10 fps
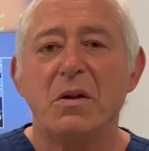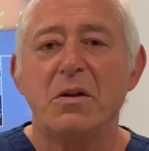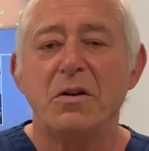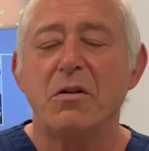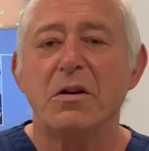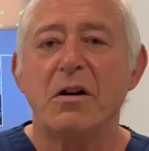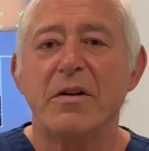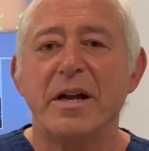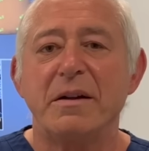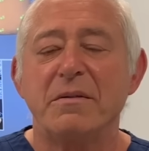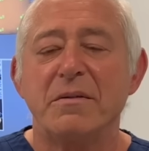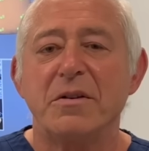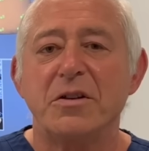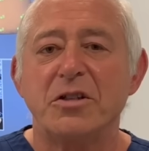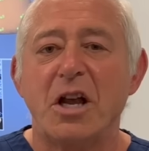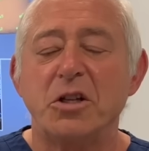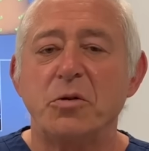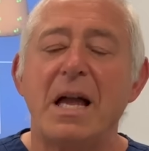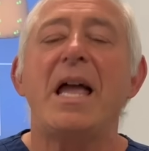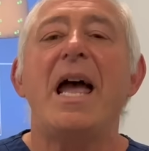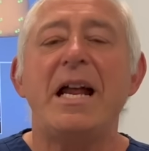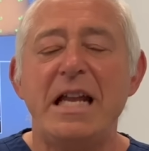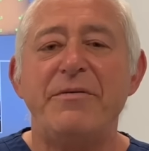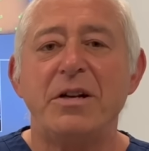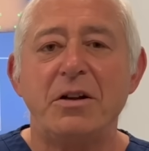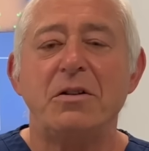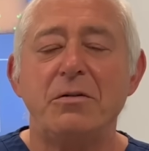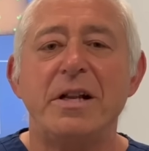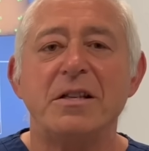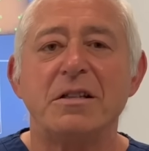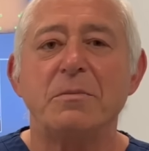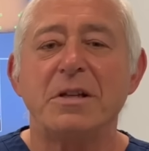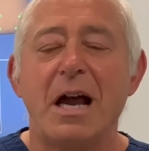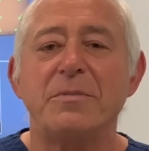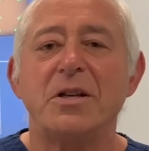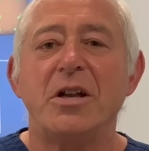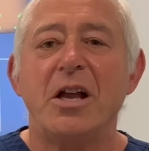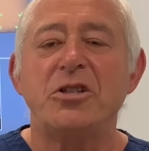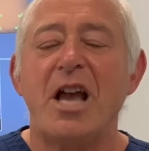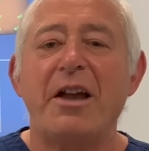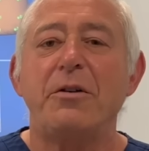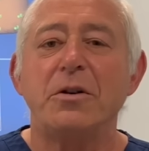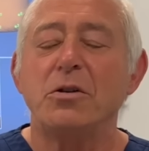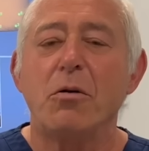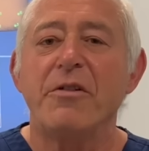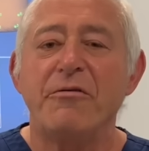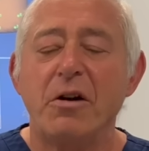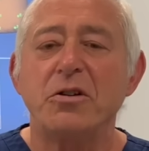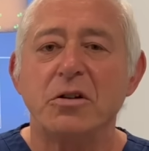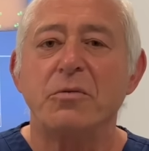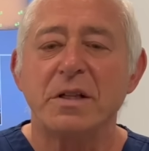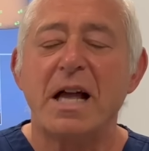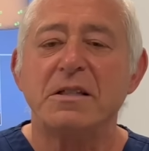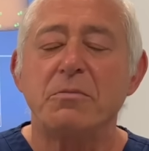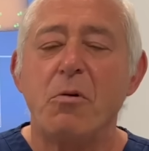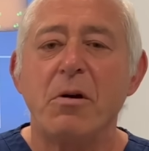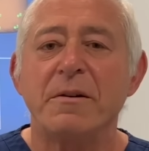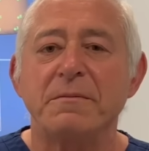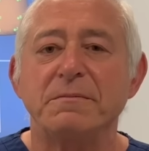urinary, sexual, and even including sometimes ejaculatory function when that's important